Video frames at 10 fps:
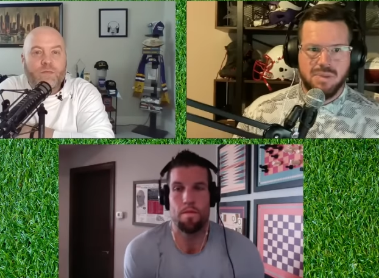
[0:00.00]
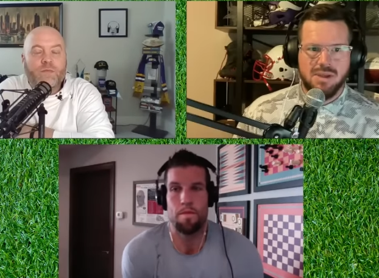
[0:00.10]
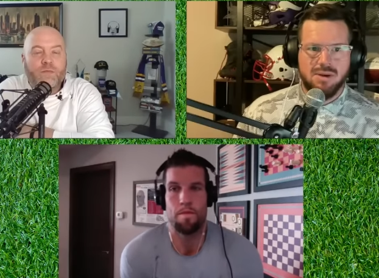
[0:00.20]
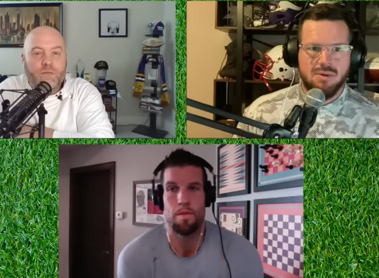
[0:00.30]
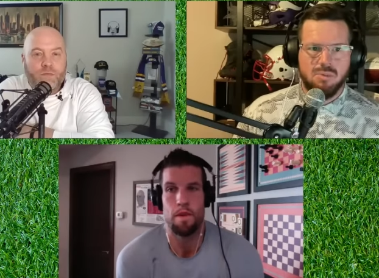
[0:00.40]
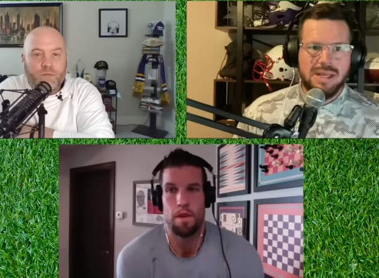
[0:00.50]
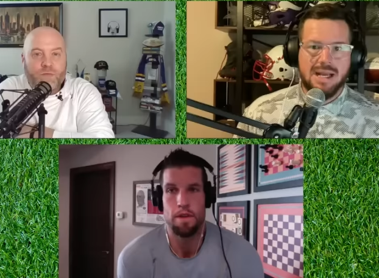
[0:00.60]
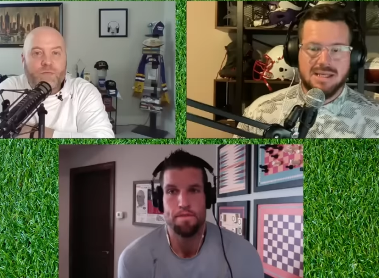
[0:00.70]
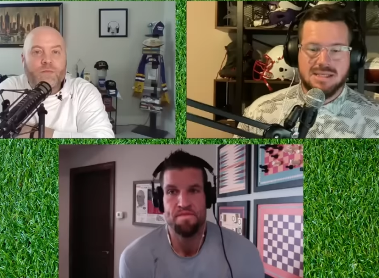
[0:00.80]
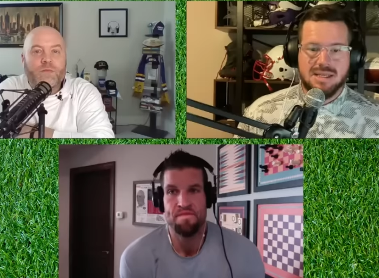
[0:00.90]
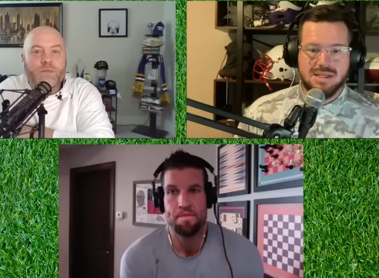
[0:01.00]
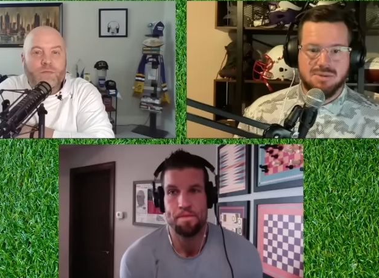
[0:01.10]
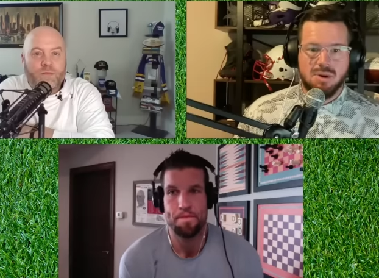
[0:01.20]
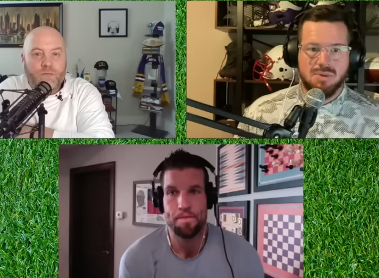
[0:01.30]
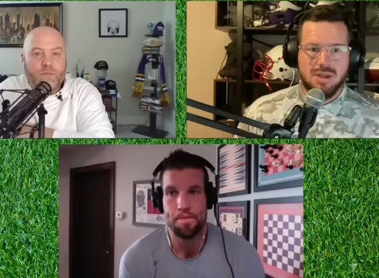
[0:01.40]
Speaker 1: You know, we got to see
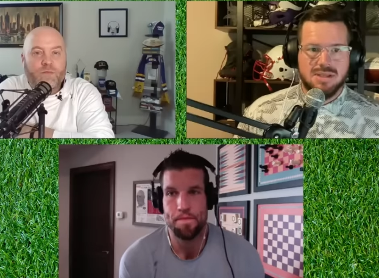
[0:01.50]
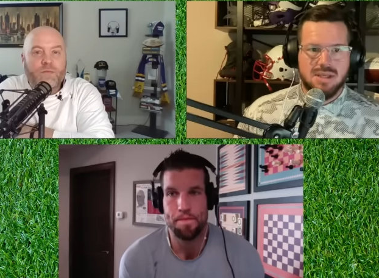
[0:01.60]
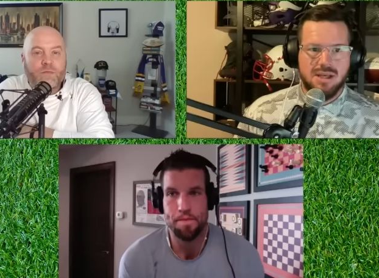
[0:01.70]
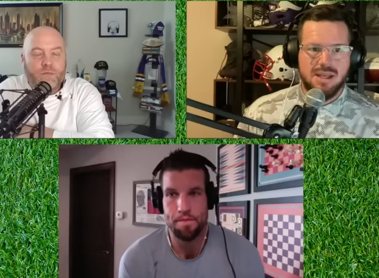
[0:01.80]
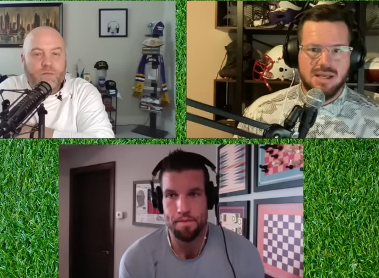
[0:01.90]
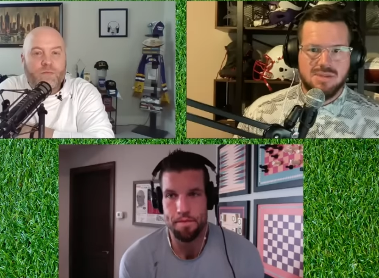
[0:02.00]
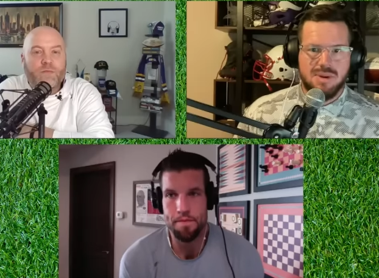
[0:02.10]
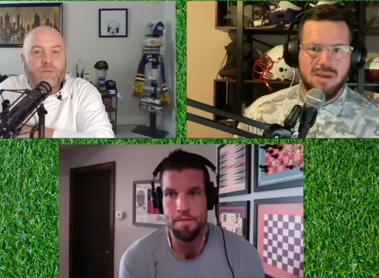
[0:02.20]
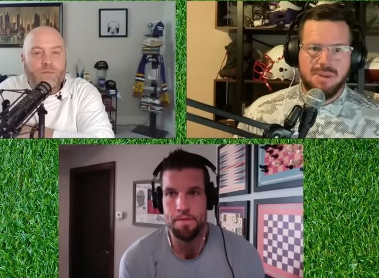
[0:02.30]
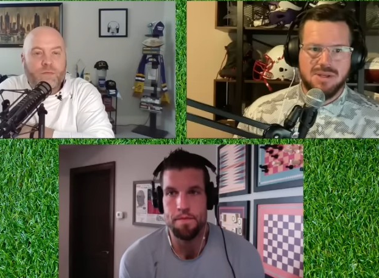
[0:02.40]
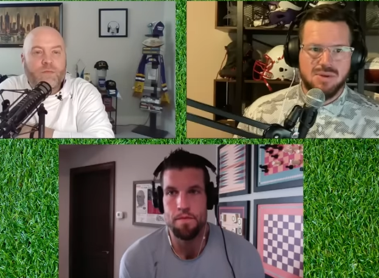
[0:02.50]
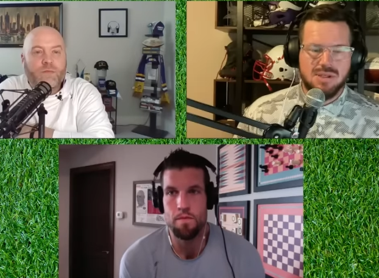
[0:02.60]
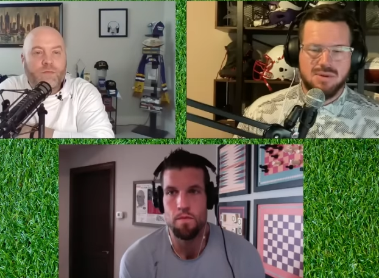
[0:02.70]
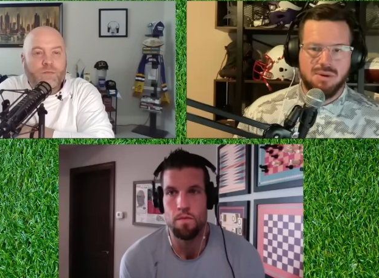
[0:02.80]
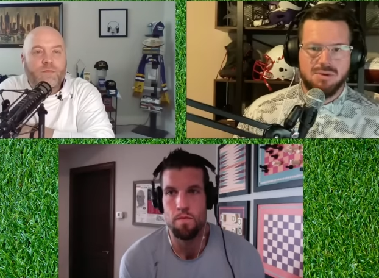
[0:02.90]
his growth on Sundays, but I bet you
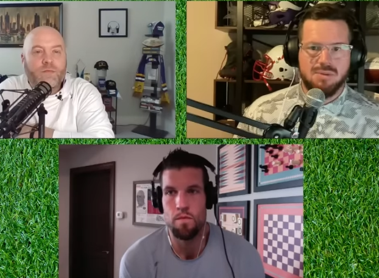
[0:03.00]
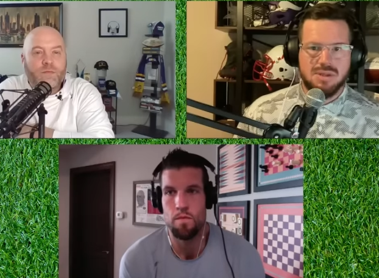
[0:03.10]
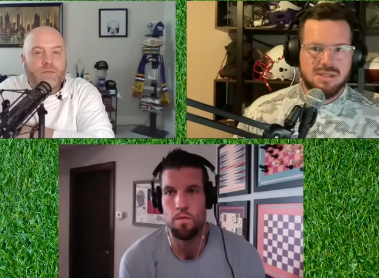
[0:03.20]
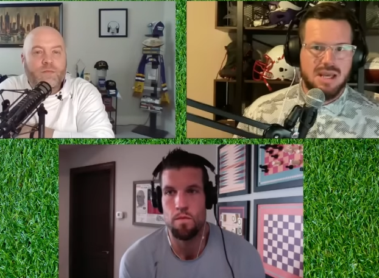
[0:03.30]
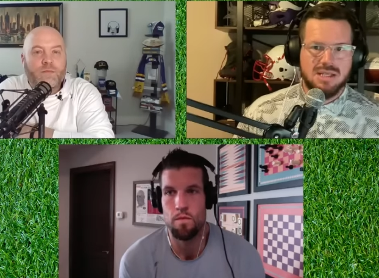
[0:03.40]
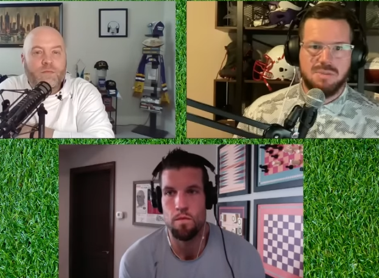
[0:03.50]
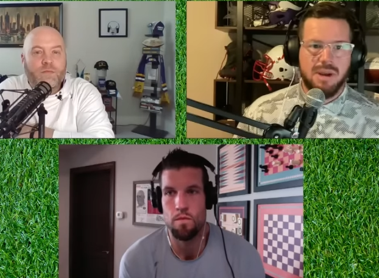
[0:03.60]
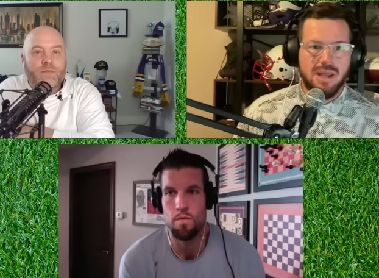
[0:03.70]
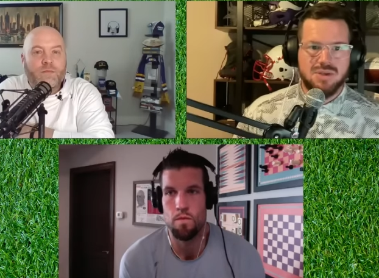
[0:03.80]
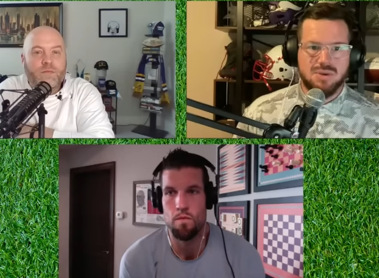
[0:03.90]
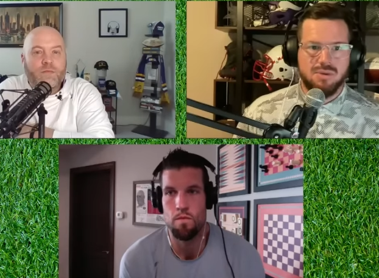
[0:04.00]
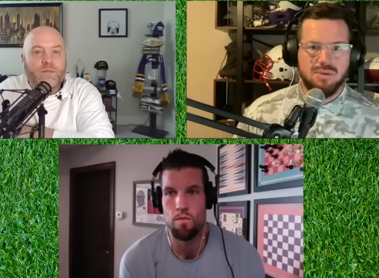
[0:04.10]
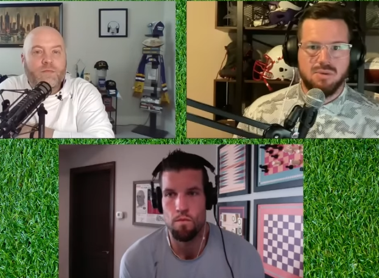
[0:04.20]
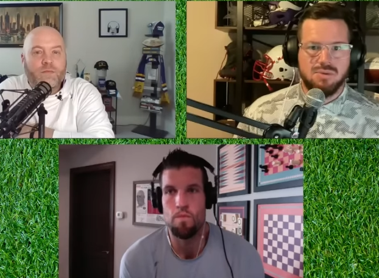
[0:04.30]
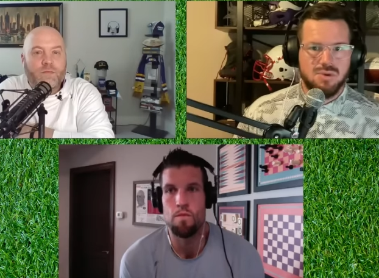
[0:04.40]
his growth was exponential
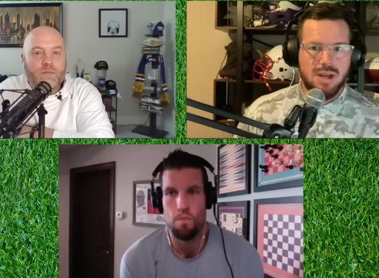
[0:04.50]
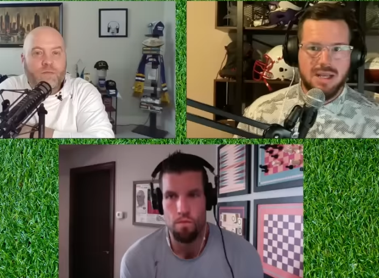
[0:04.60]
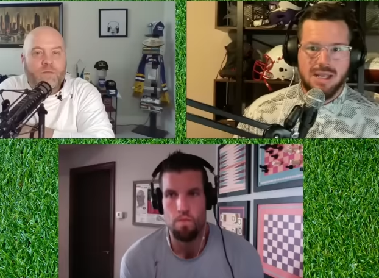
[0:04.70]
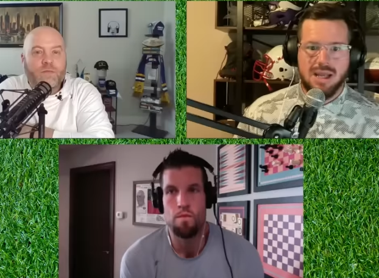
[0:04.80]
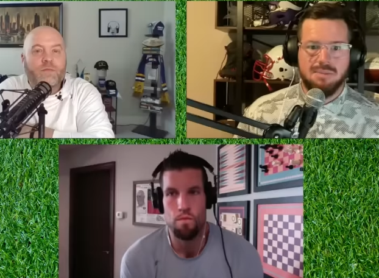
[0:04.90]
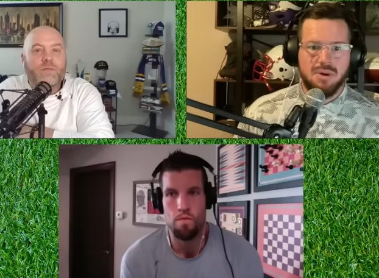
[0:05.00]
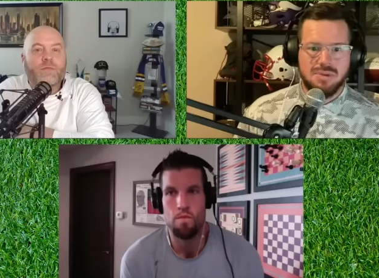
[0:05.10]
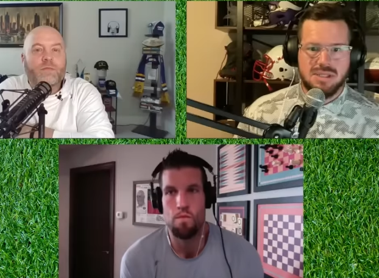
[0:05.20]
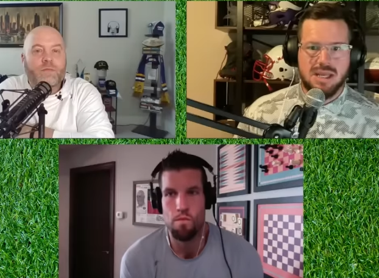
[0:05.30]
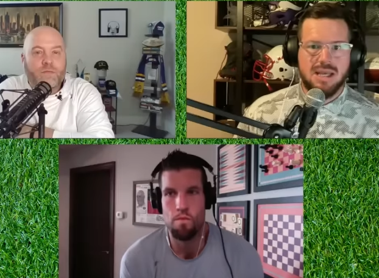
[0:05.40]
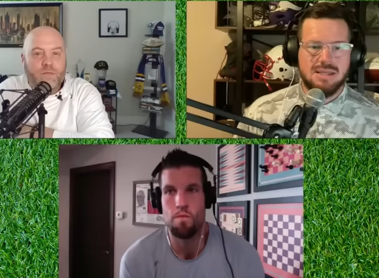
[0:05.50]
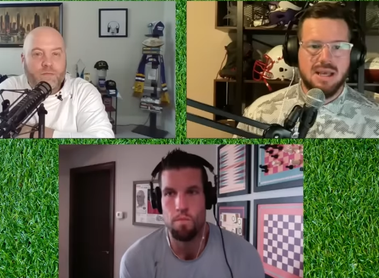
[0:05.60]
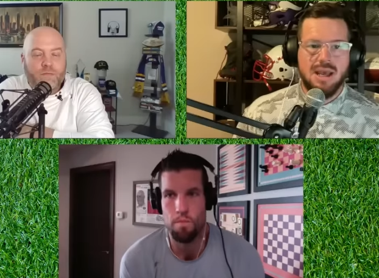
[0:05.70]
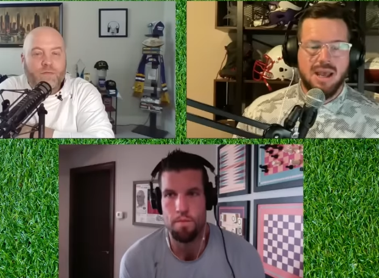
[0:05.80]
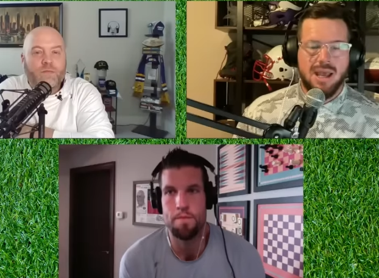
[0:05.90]
through training camp, OTAs,
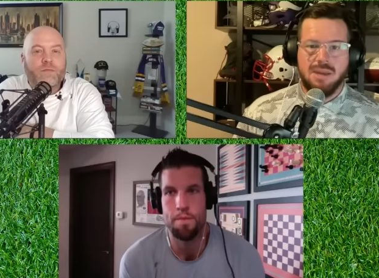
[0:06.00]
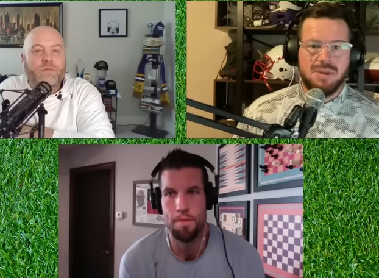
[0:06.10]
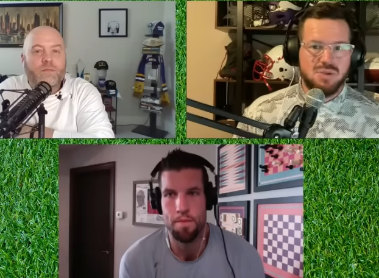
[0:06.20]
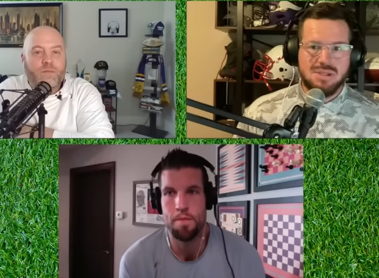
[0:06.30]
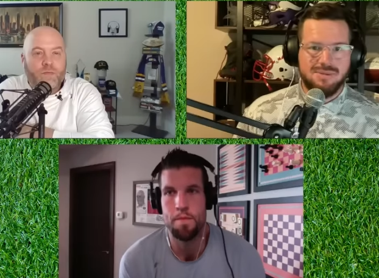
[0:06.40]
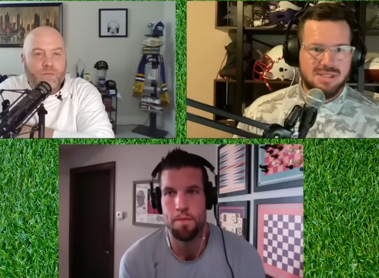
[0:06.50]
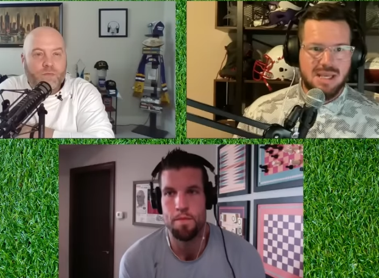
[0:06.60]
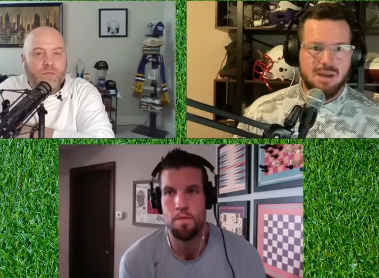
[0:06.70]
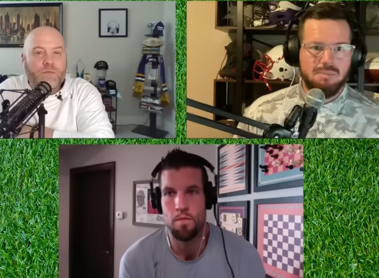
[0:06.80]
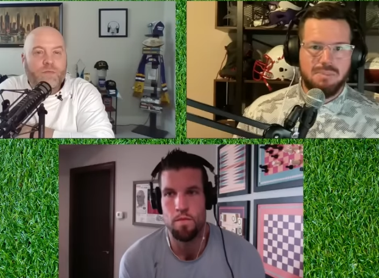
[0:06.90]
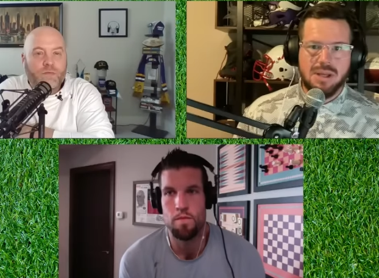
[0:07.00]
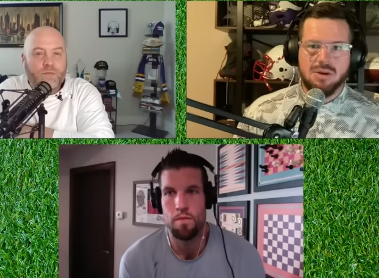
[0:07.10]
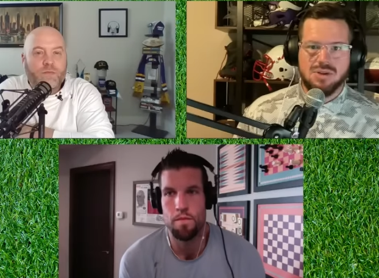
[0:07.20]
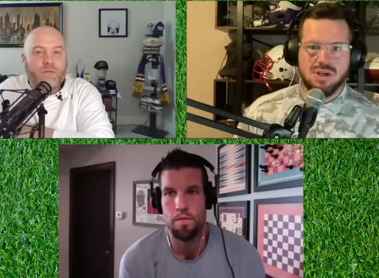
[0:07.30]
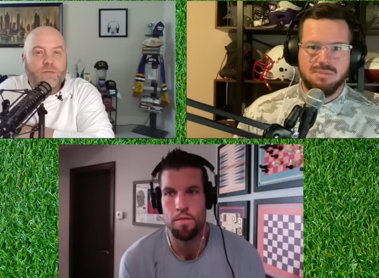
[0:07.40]
and I bet you he's even take a
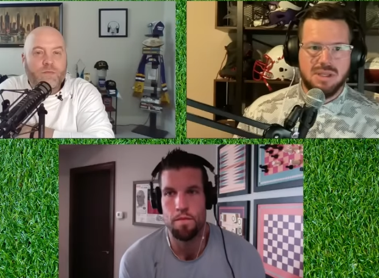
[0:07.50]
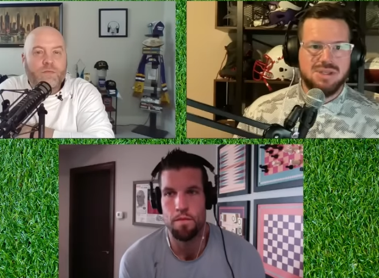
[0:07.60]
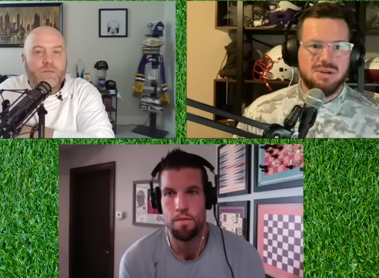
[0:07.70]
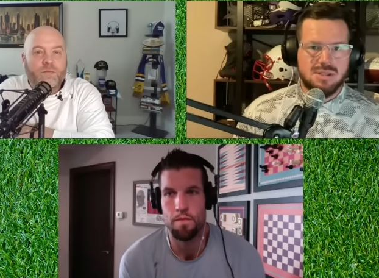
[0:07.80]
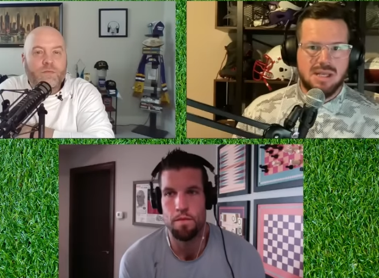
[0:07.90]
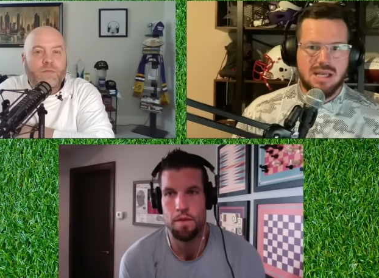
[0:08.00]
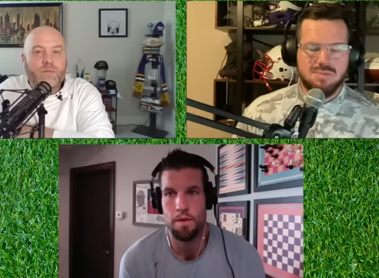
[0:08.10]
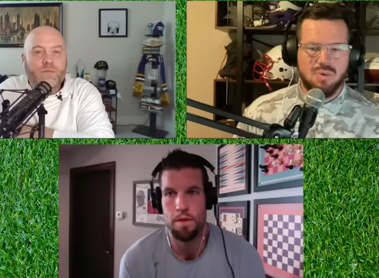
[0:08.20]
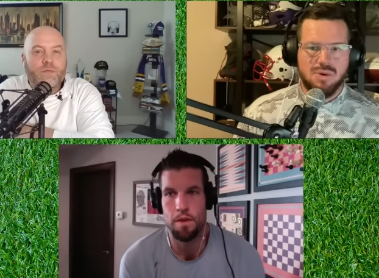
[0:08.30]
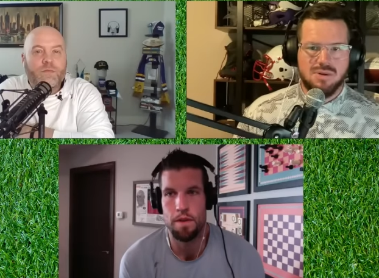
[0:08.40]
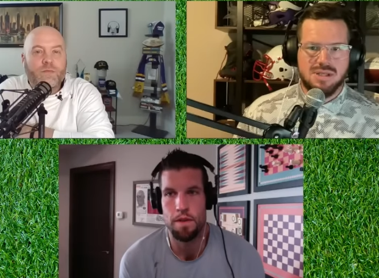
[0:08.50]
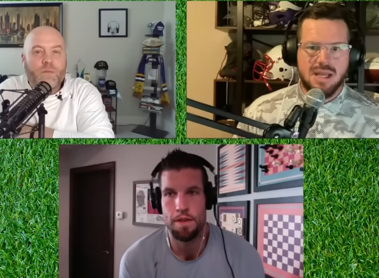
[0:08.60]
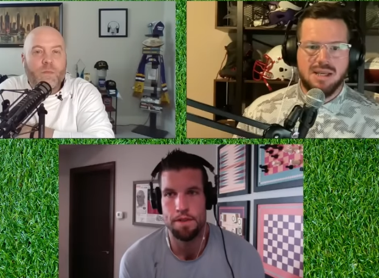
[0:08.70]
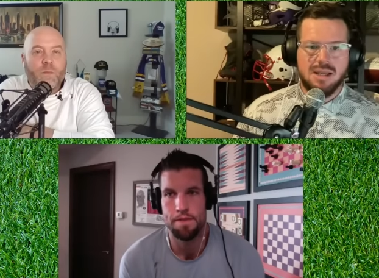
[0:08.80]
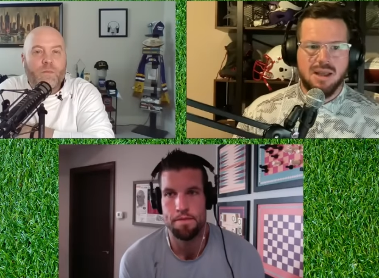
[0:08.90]
bigger jump this year as he has more
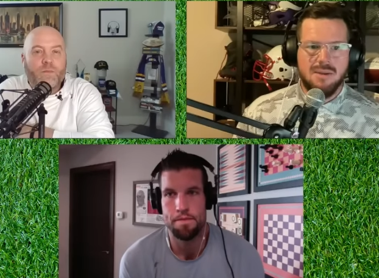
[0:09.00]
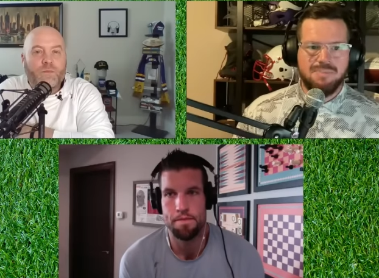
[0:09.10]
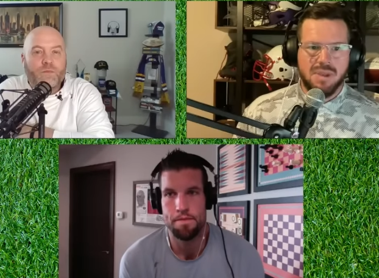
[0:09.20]
understanding.